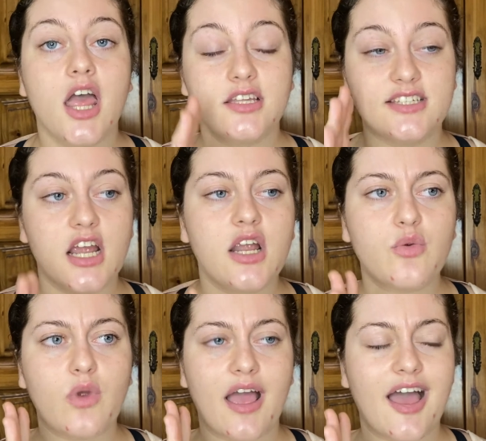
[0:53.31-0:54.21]
There
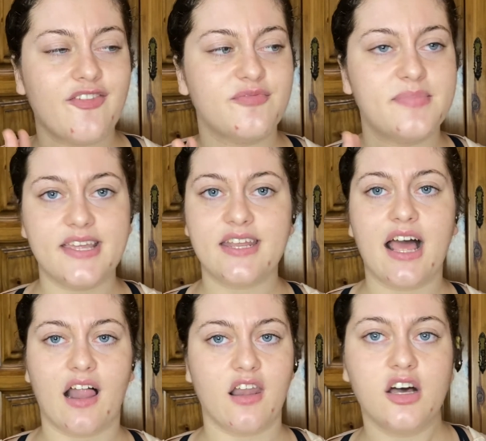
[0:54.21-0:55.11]
have been
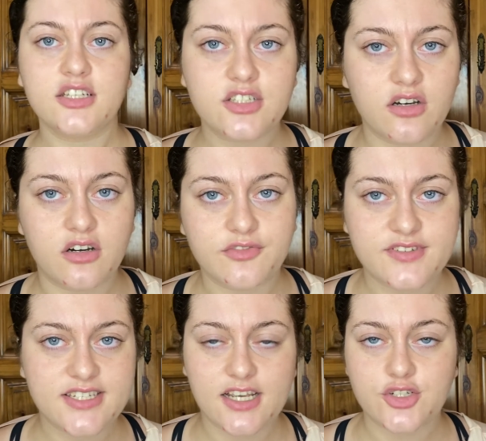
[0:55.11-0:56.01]
a lot of
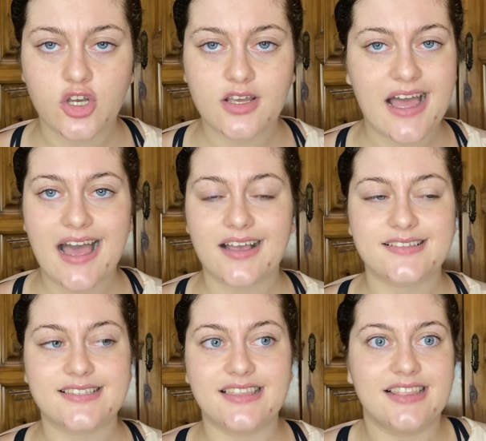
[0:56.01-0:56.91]
TikTok
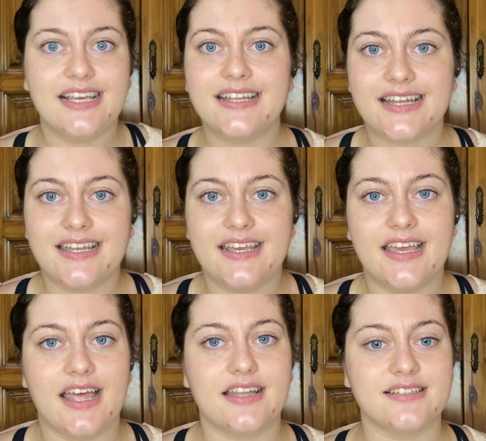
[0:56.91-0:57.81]
hacks lately
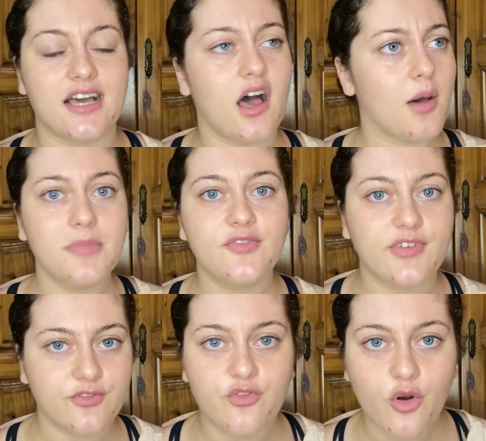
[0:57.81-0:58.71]
and I'm
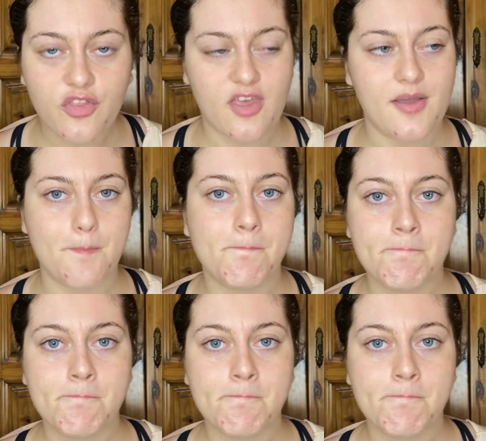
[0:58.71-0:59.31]
living for them.